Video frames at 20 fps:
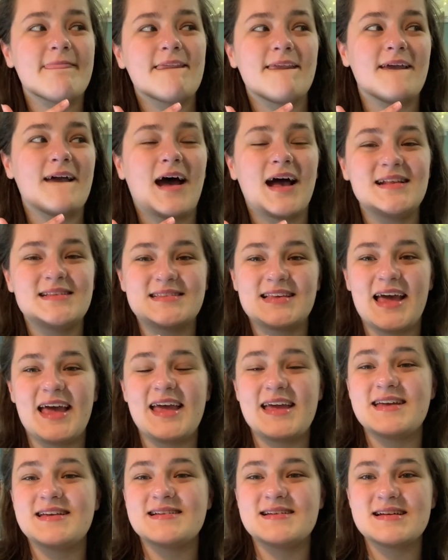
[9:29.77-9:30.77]
I'd
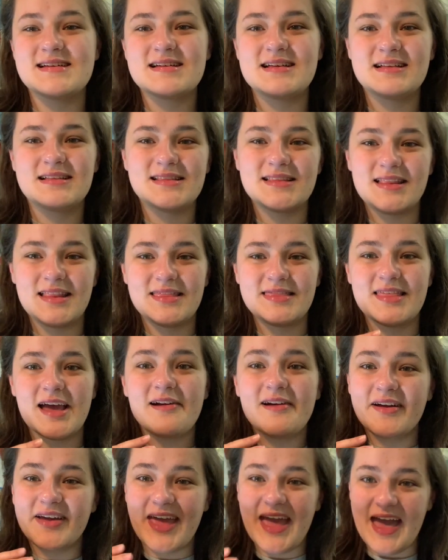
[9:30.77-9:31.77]
say
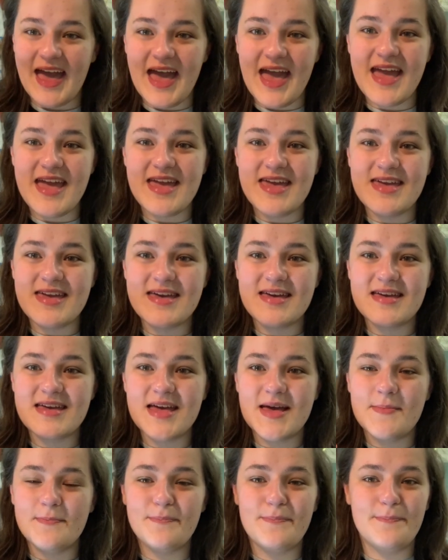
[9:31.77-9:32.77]
they're okay,
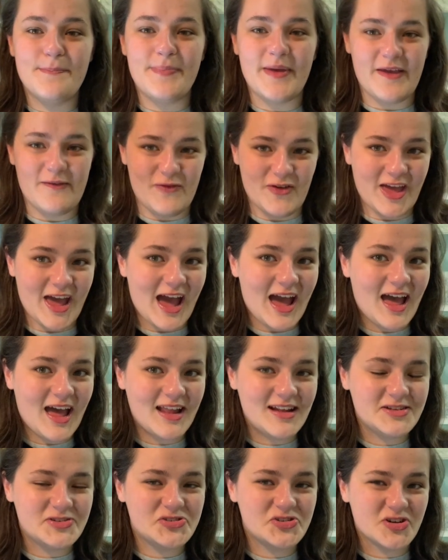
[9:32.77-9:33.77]
but if you
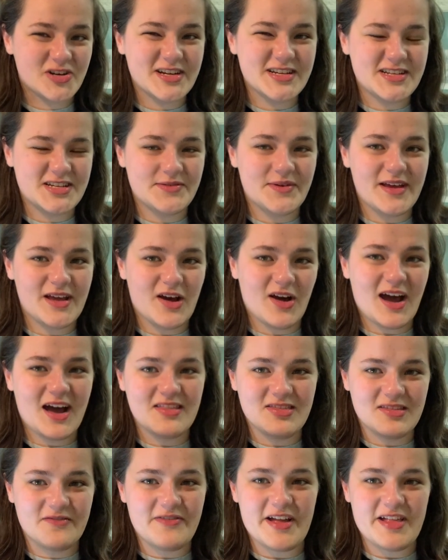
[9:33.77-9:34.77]
can, try and do it at
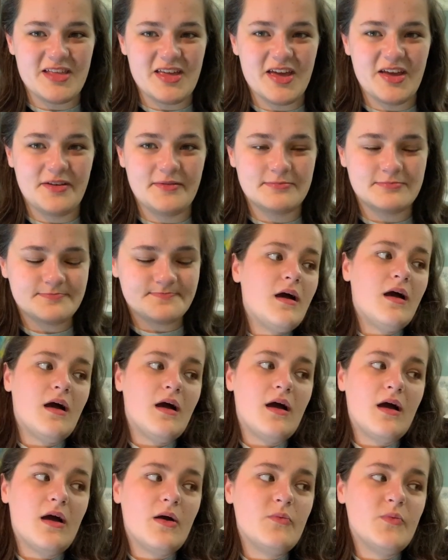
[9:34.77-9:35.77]
the venue.
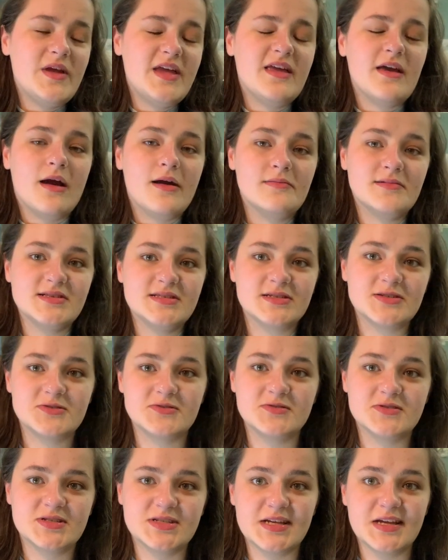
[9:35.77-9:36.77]
We get our
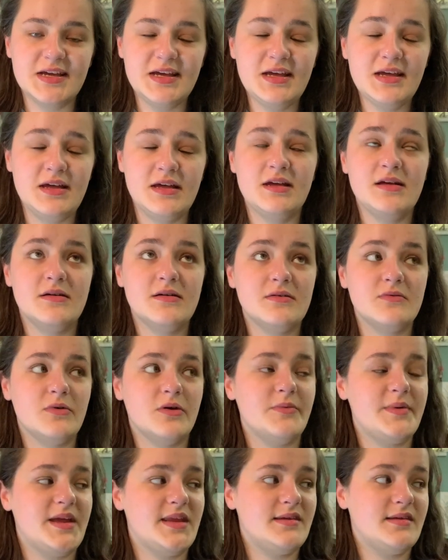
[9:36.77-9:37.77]
results, what are
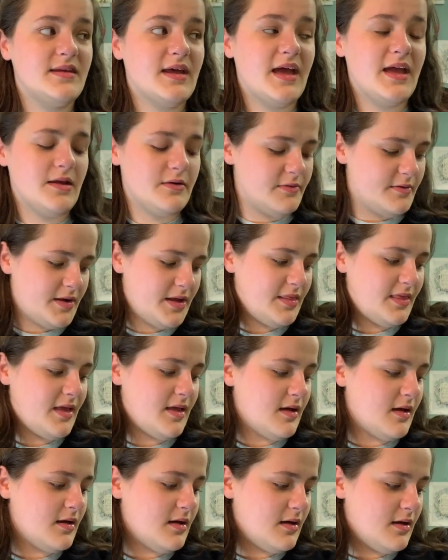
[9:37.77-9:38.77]
we today? We're the
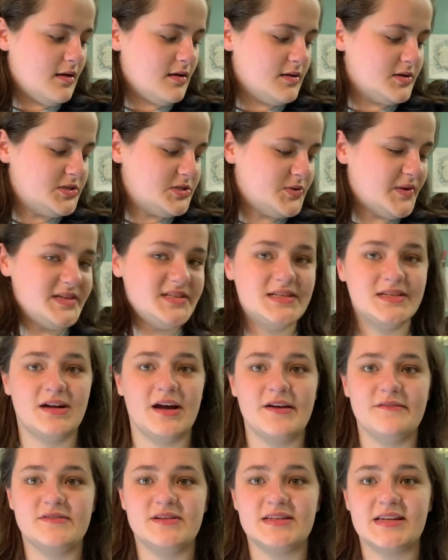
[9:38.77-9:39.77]
uh,
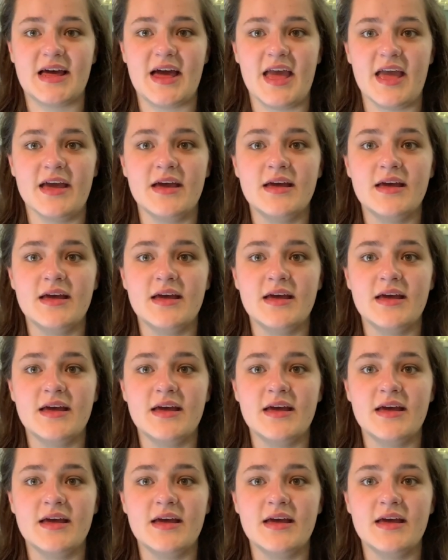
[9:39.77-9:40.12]
twenty-ninth today.